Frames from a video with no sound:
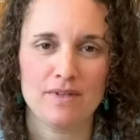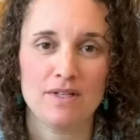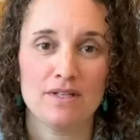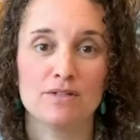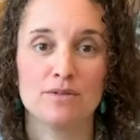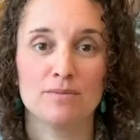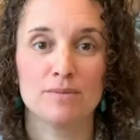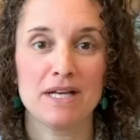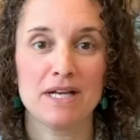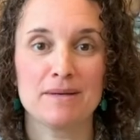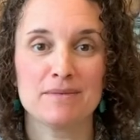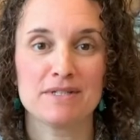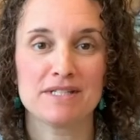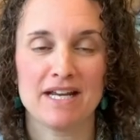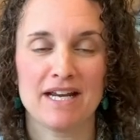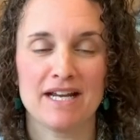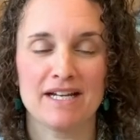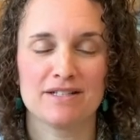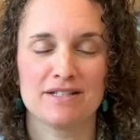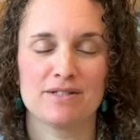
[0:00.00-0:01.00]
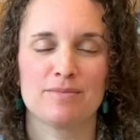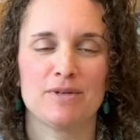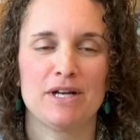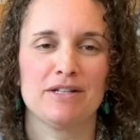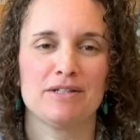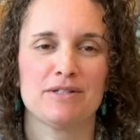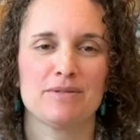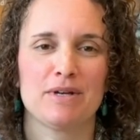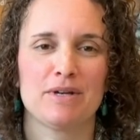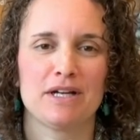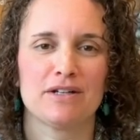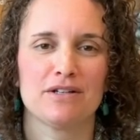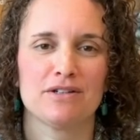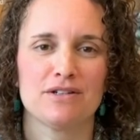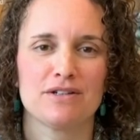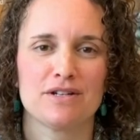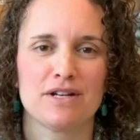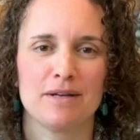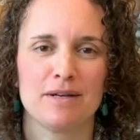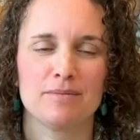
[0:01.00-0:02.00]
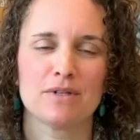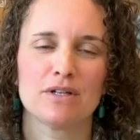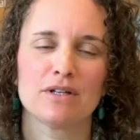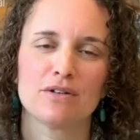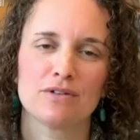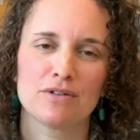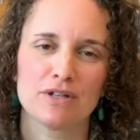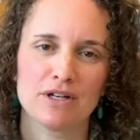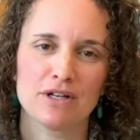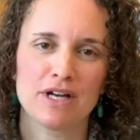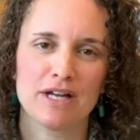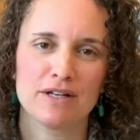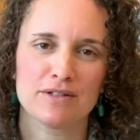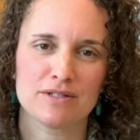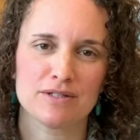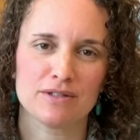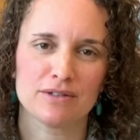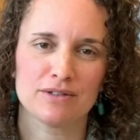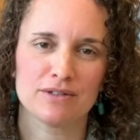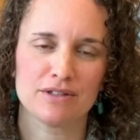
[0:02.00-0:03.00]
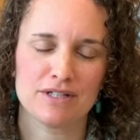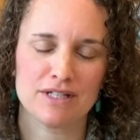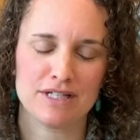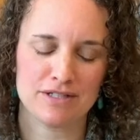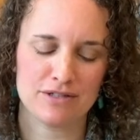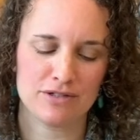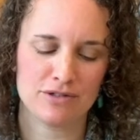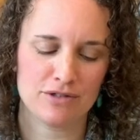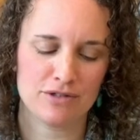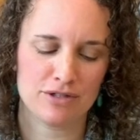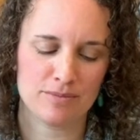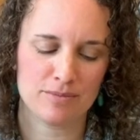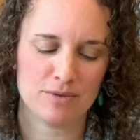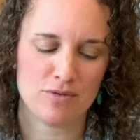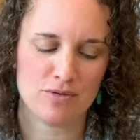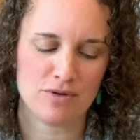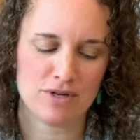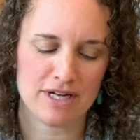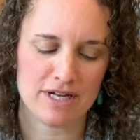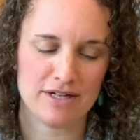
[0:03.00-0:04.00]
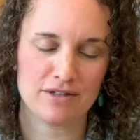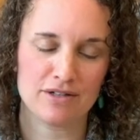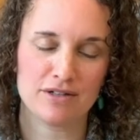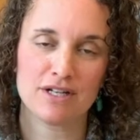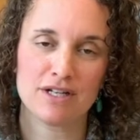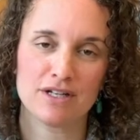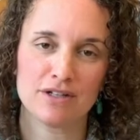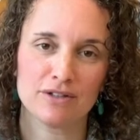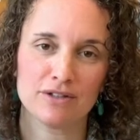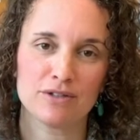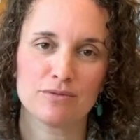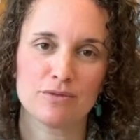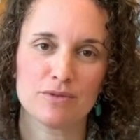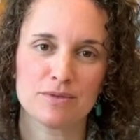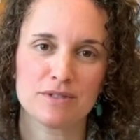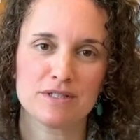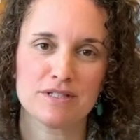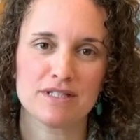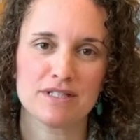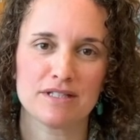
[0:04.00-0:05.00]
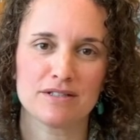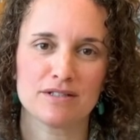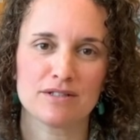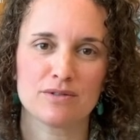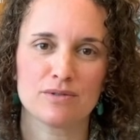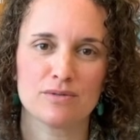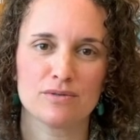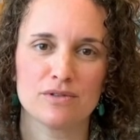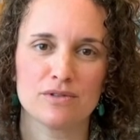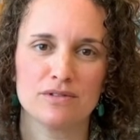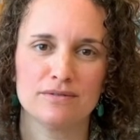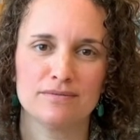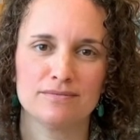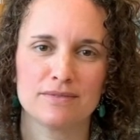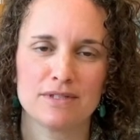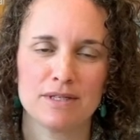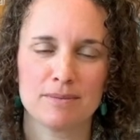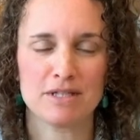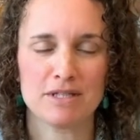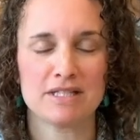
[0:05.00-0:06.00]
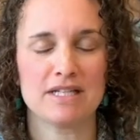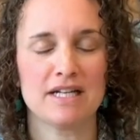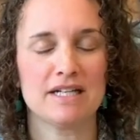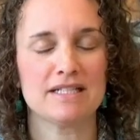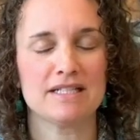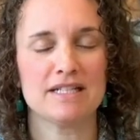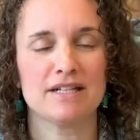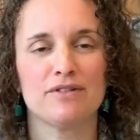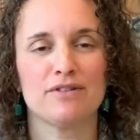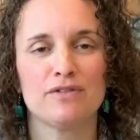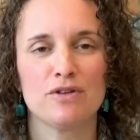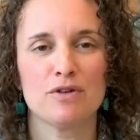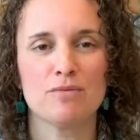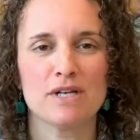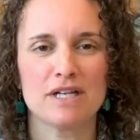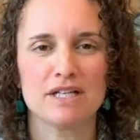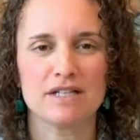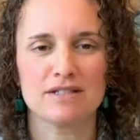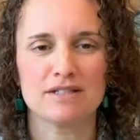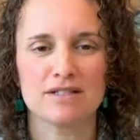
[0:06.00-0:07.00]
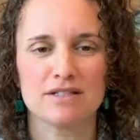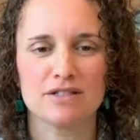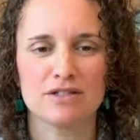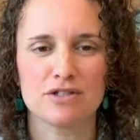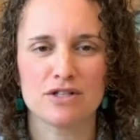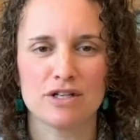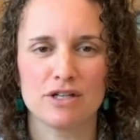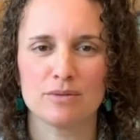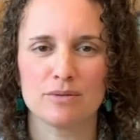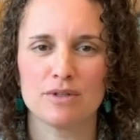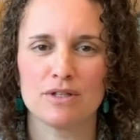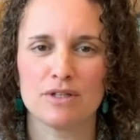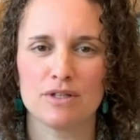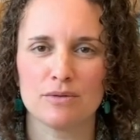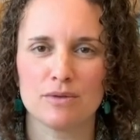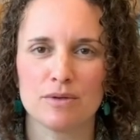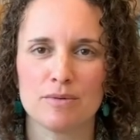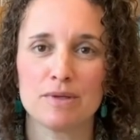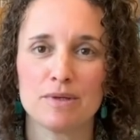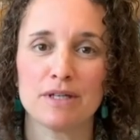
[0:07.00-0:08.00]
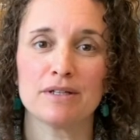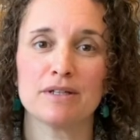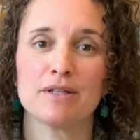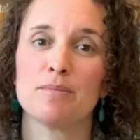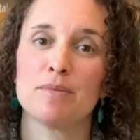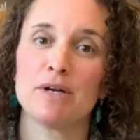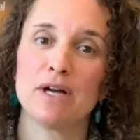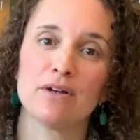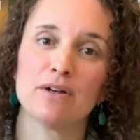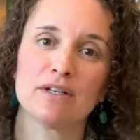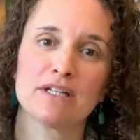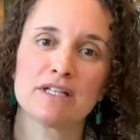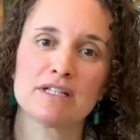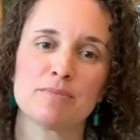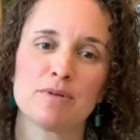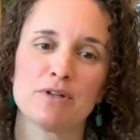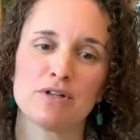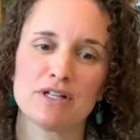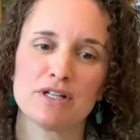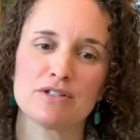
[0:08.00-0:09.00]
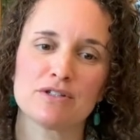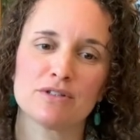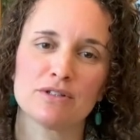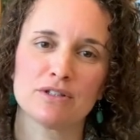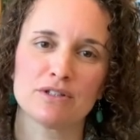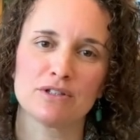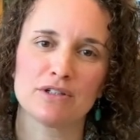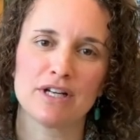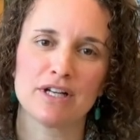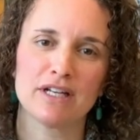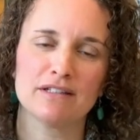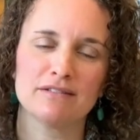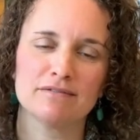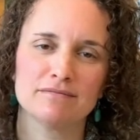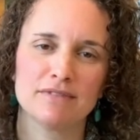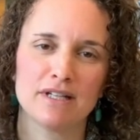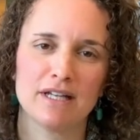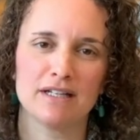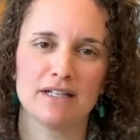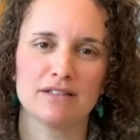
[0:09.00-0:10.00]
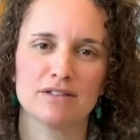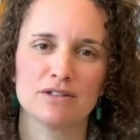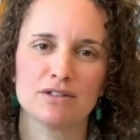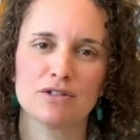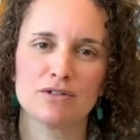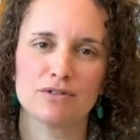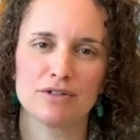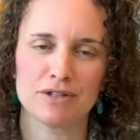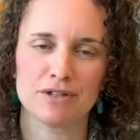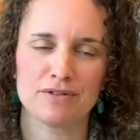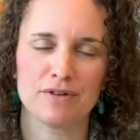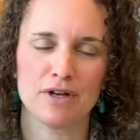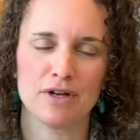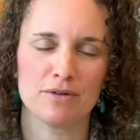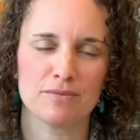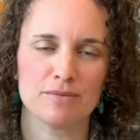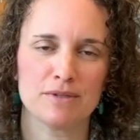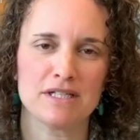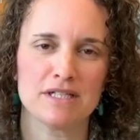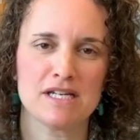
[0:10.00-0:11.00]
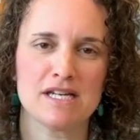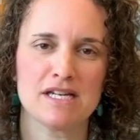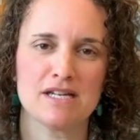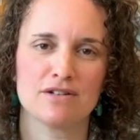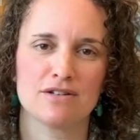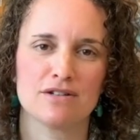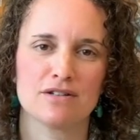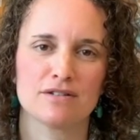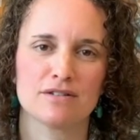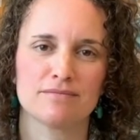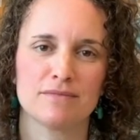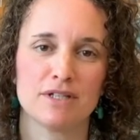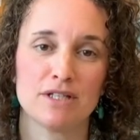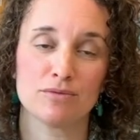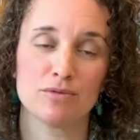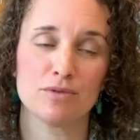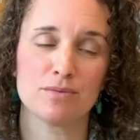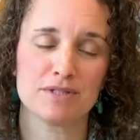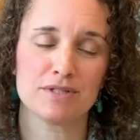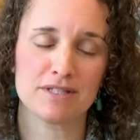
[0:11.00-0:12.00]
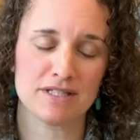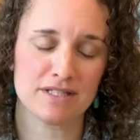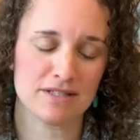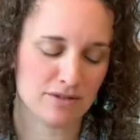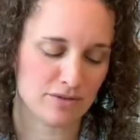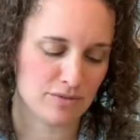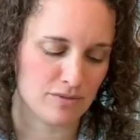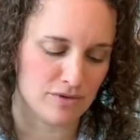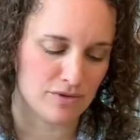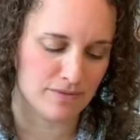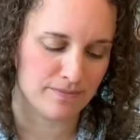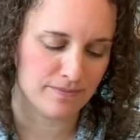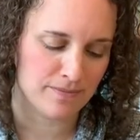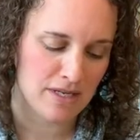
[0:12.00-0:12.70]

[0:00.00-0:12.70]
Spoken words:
So my name is Anna Smiles-Becker, and I'm the career counselor and internship coordinator here in the Rubenstein School. And I'm excited to have a few minutes to share with you a bit about experiential learning and career development here in the Rubenstein School.